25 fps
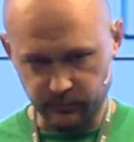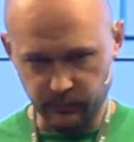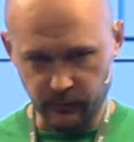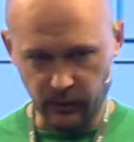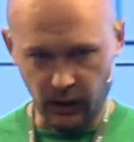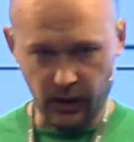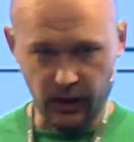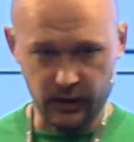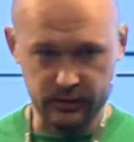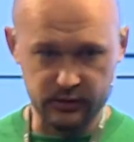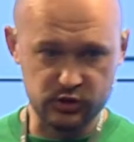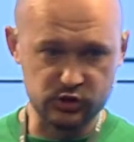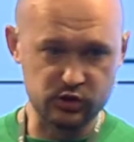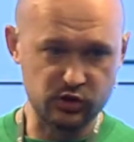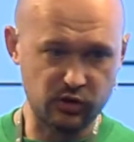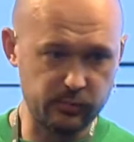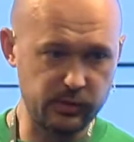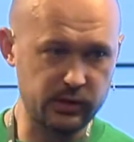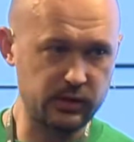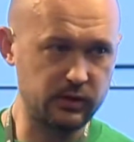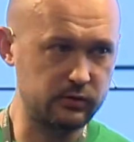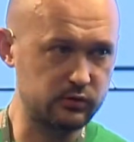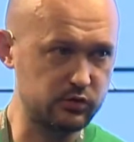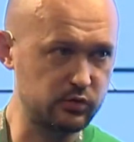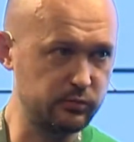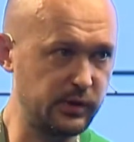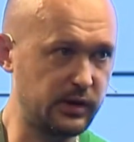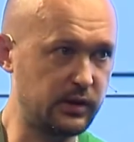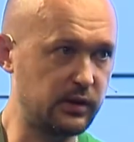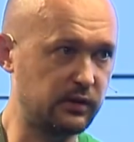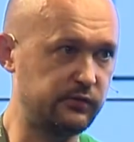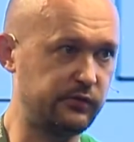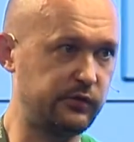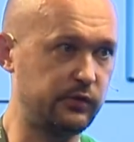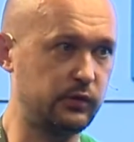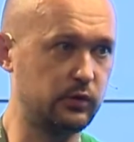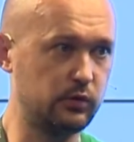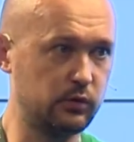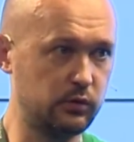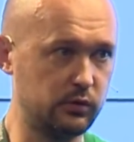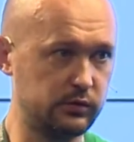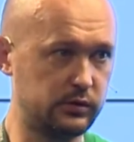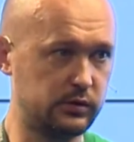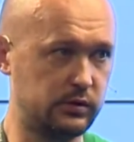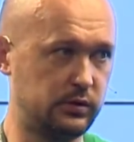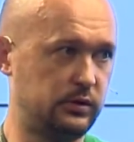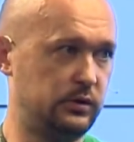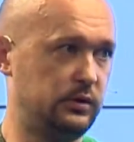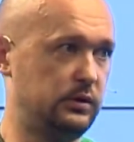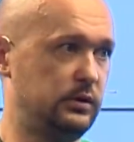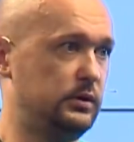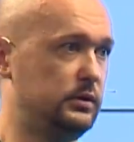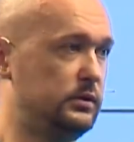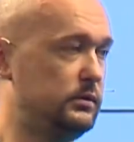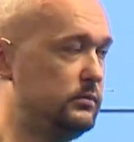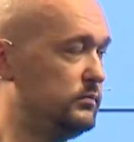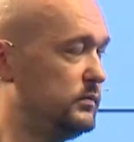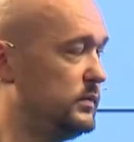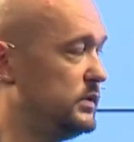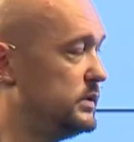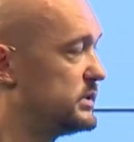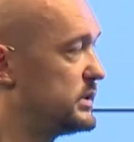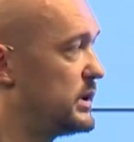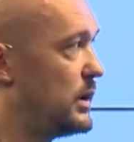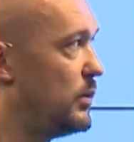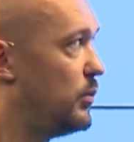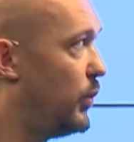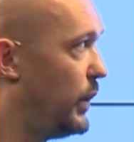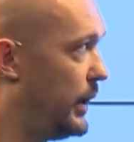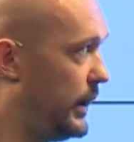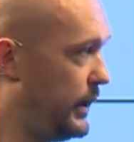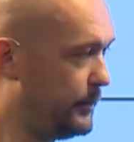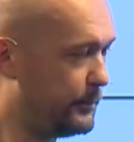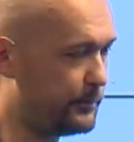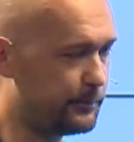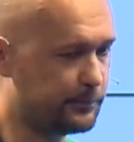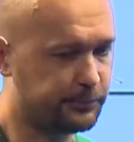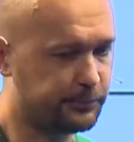And it should be configured in some way.